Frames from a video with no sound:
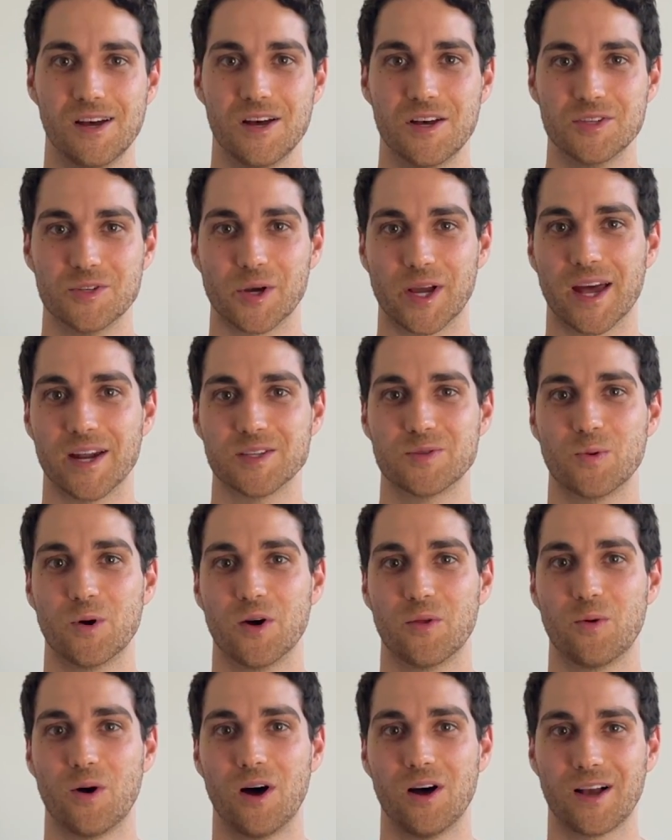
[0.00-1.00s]
So again, it's
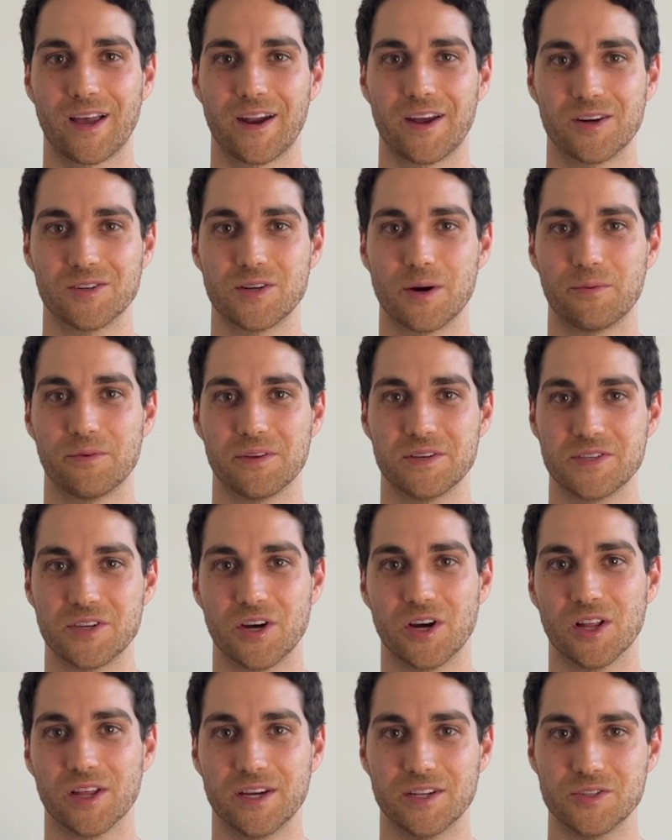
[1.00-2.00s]
worthwhile getting on top of this
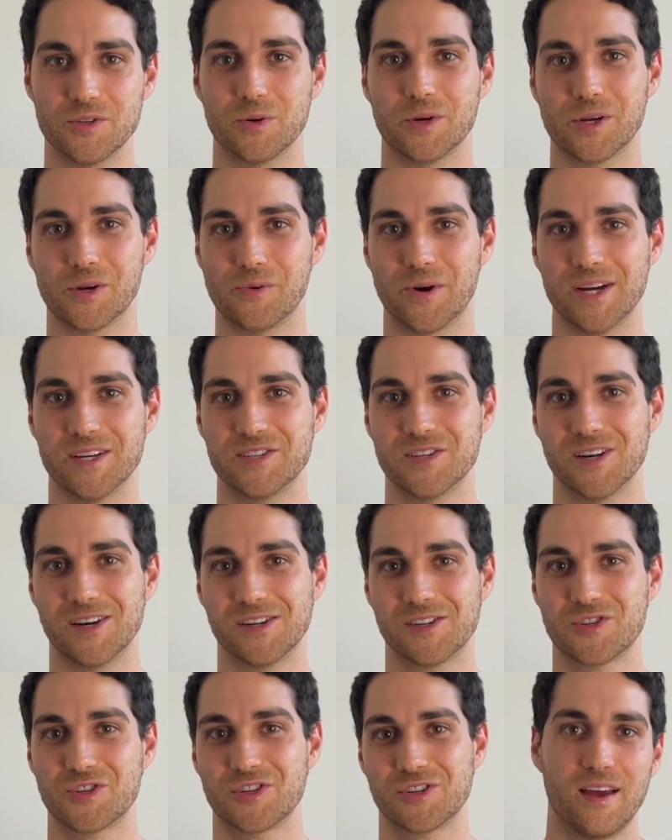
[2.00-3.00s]
early and doing your
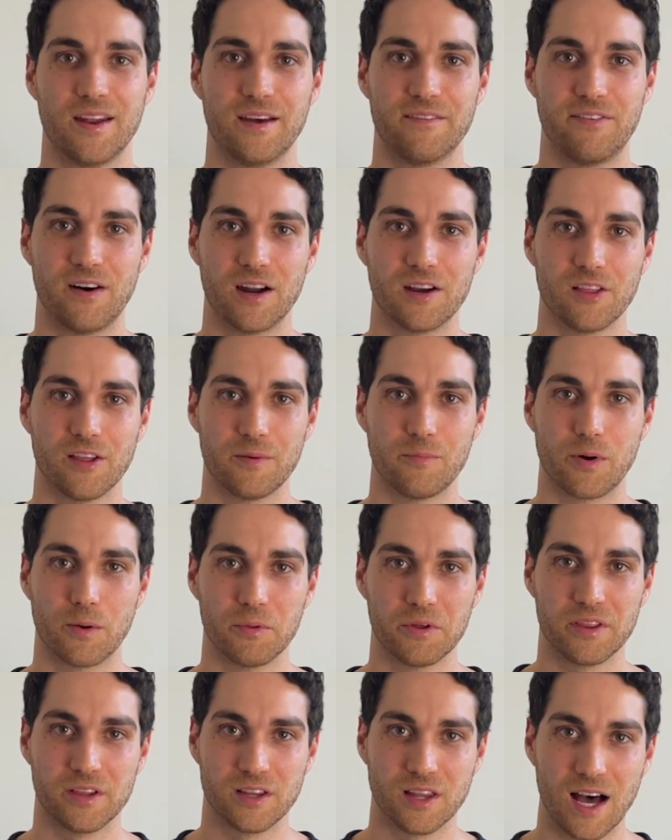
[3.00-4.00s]
research. Now finally,
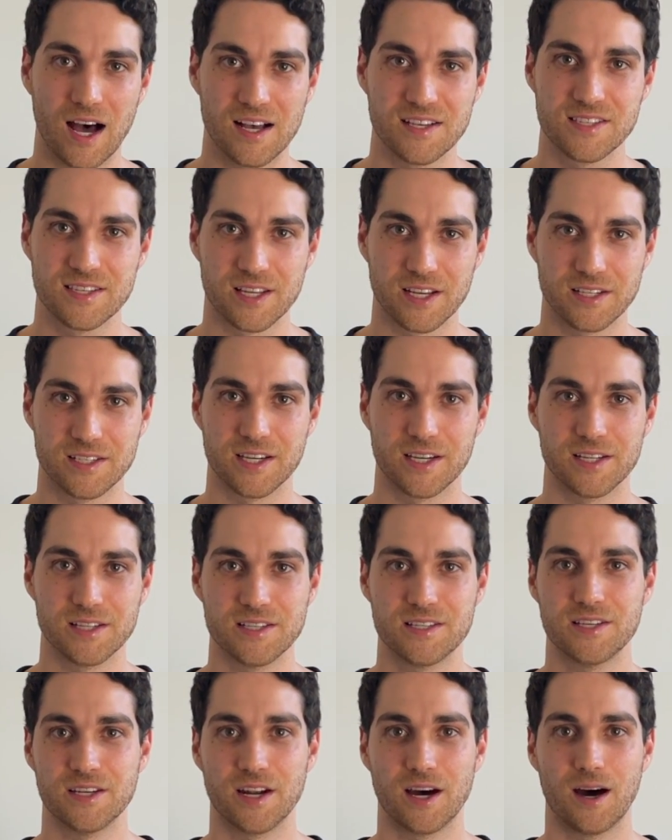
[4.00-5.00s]
probably the last thing to
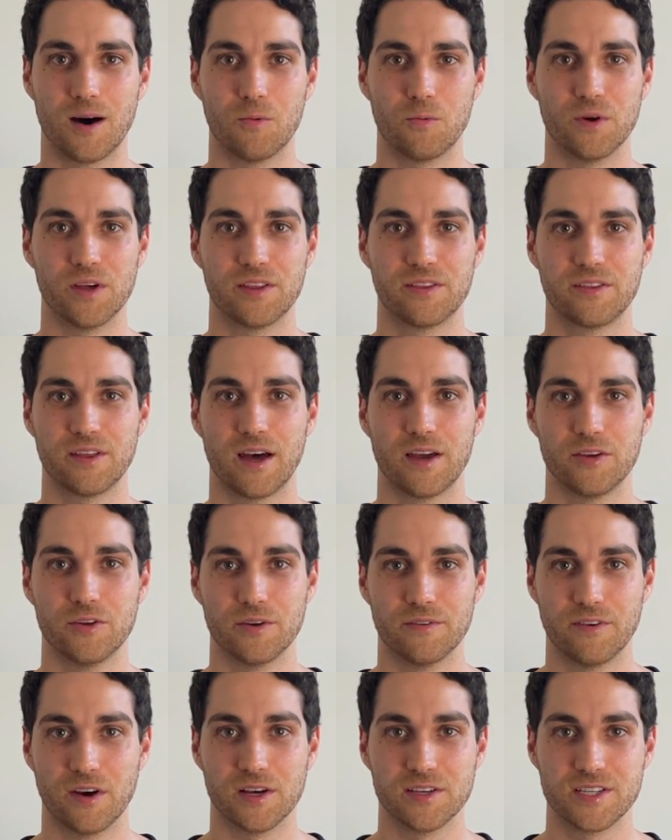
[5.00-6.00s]
consider with
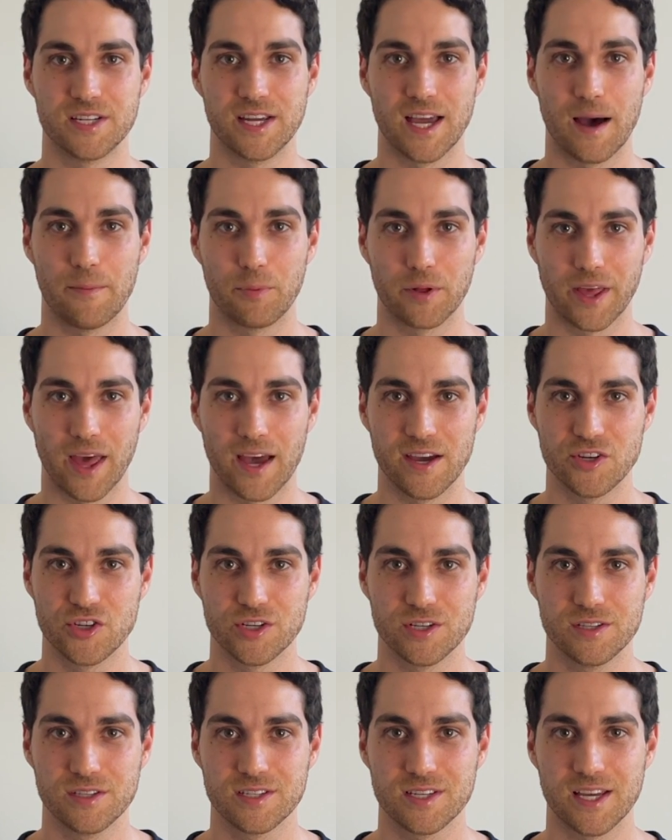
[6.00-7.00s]
university
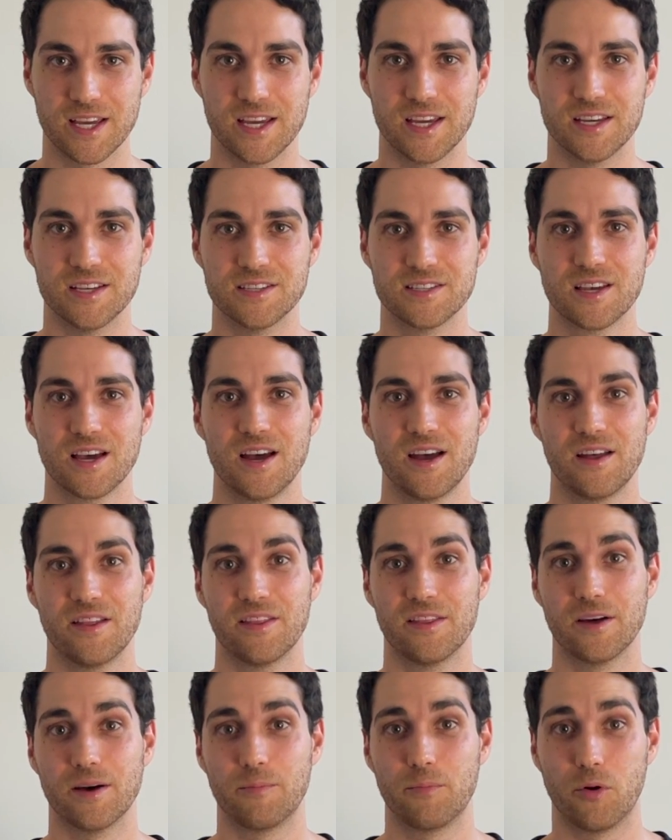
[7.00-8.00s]
applications is
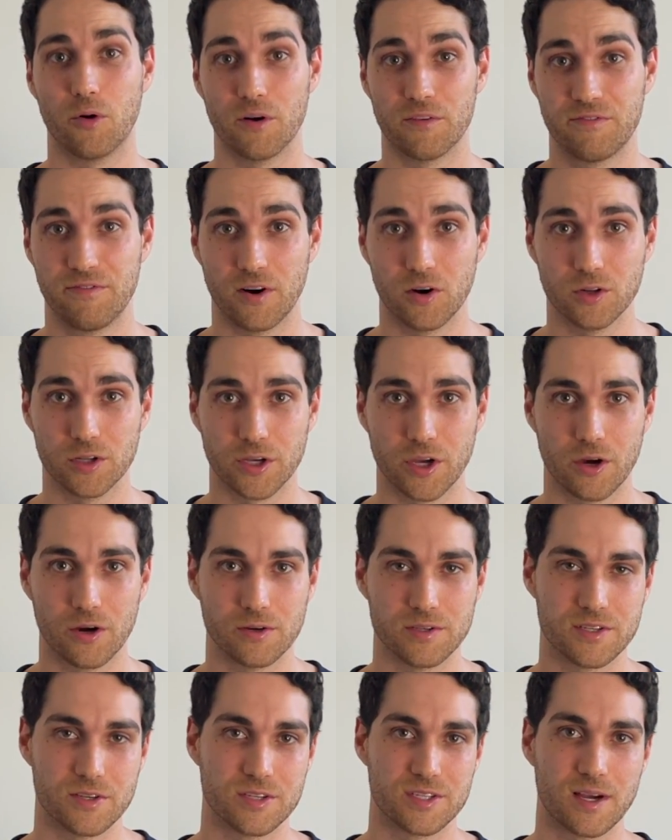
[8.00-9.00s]
the portfolio.
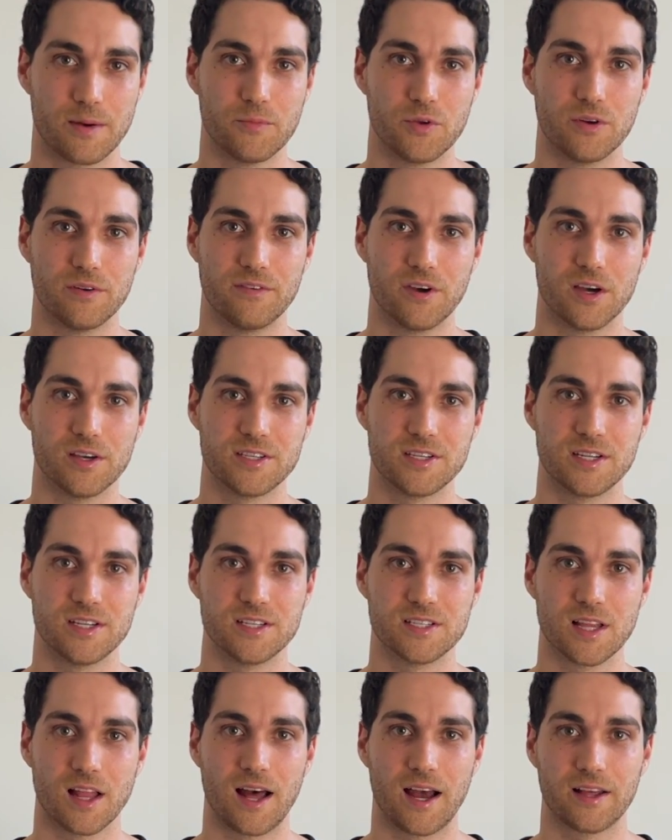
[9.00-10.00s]
So some
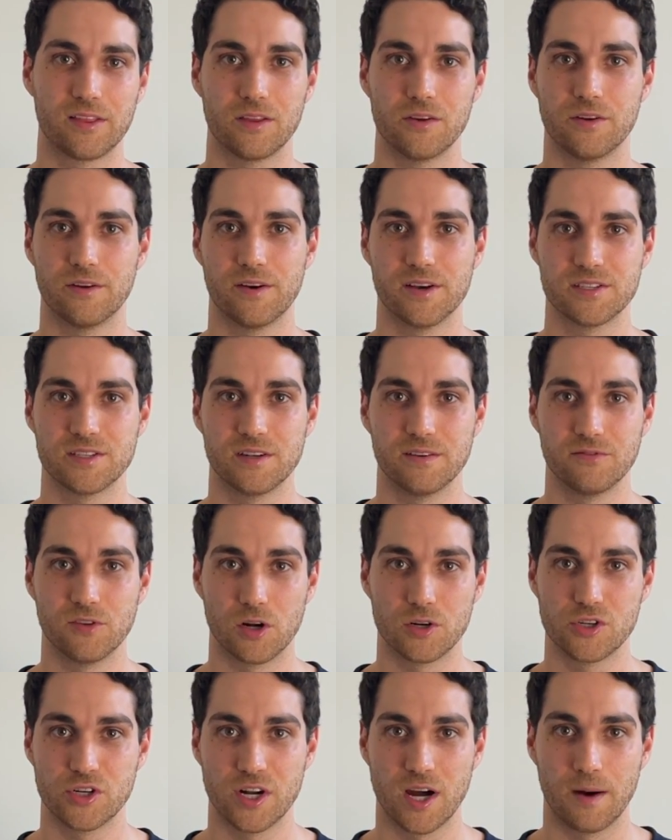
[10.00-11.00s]
universities like the University of
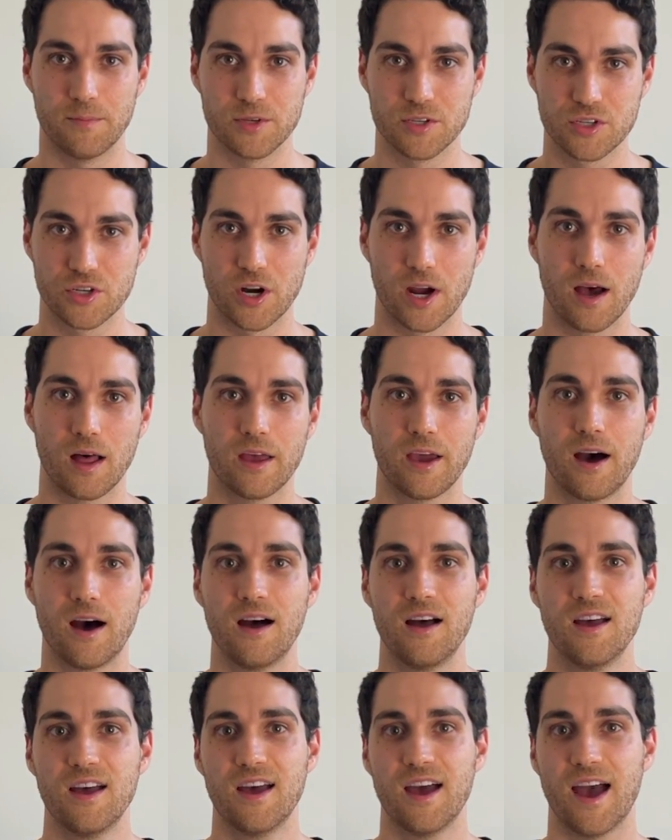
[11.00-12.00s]
Notre Dame
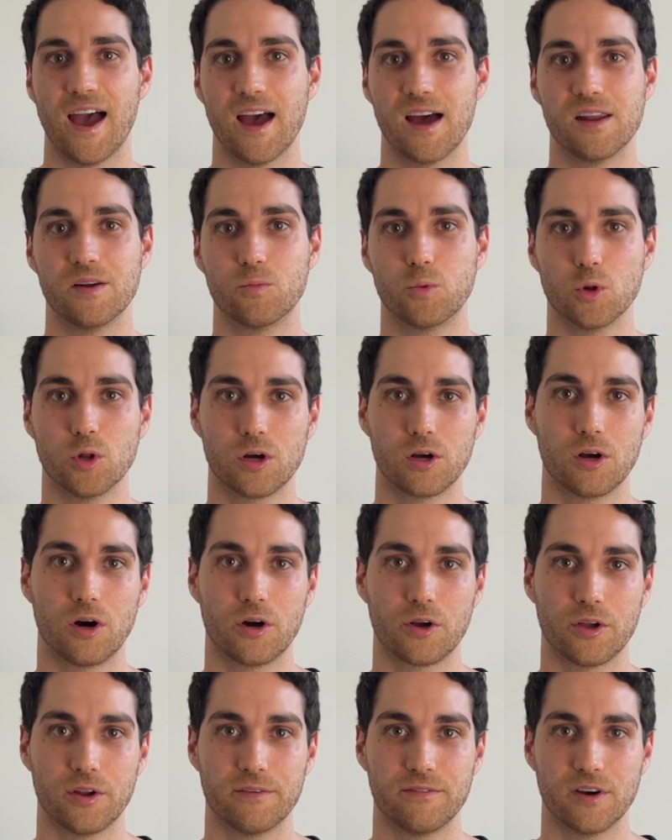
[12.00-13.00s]
Australia and
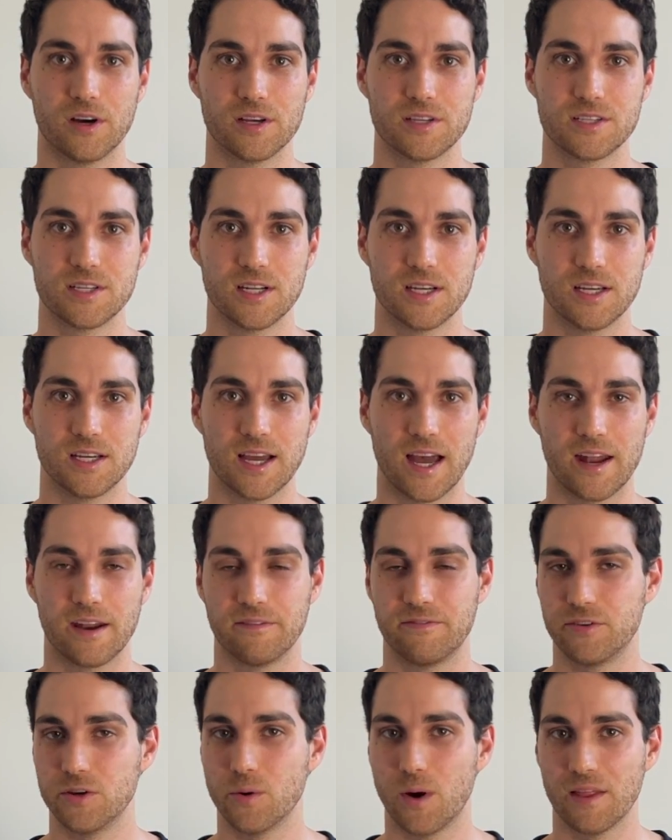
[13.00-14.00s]
Wollongong University and a
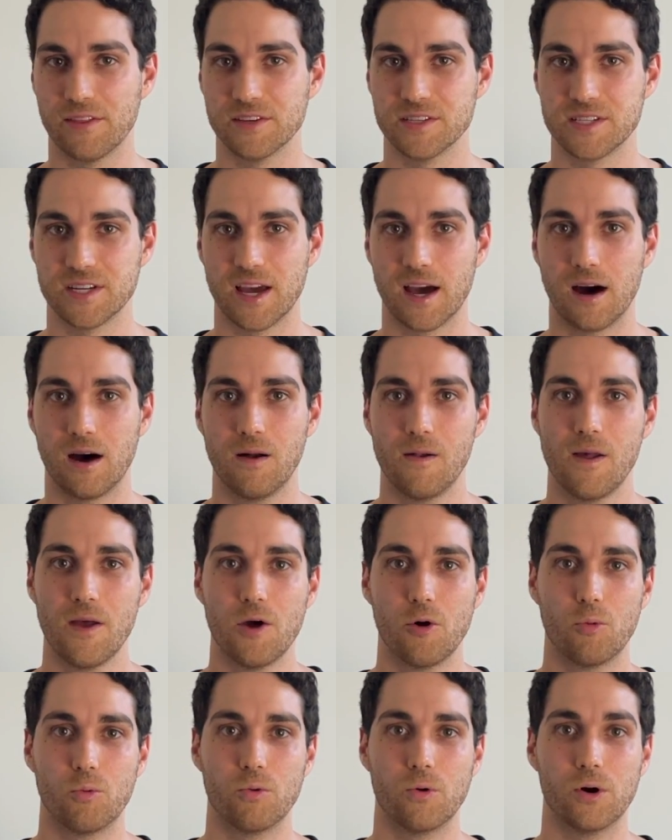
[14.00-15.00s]
few others now
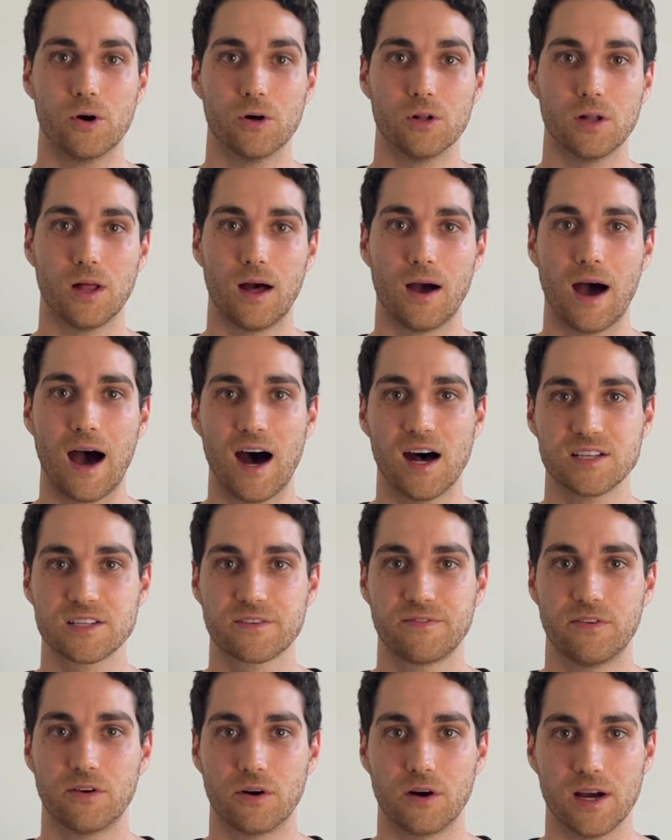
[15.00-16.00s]
will
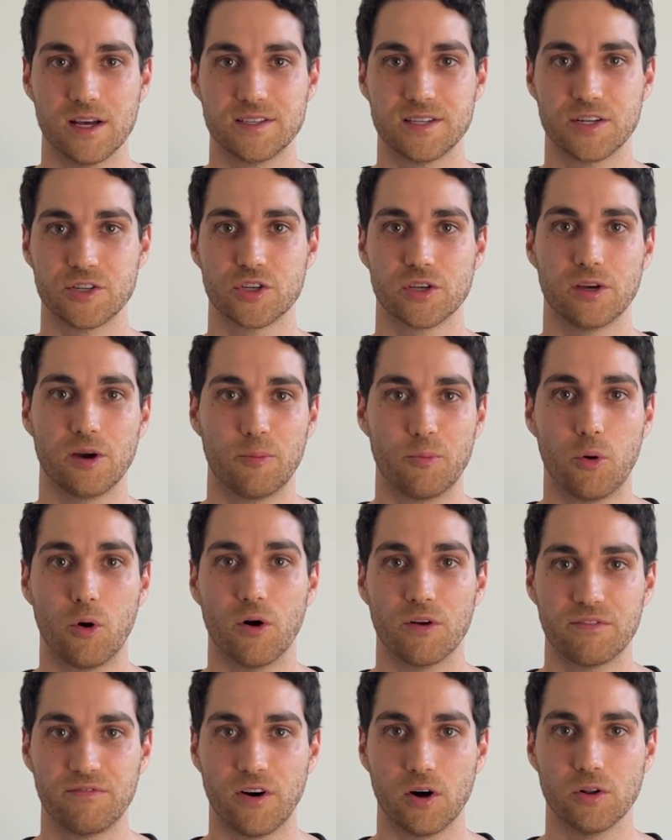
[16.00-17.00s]
ask for essentially a
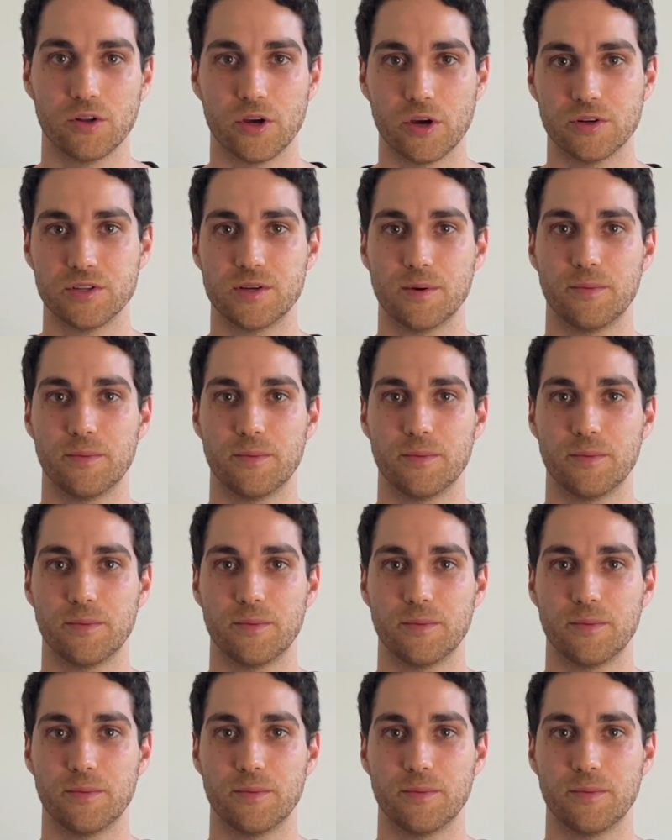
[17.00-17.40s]
portfolio to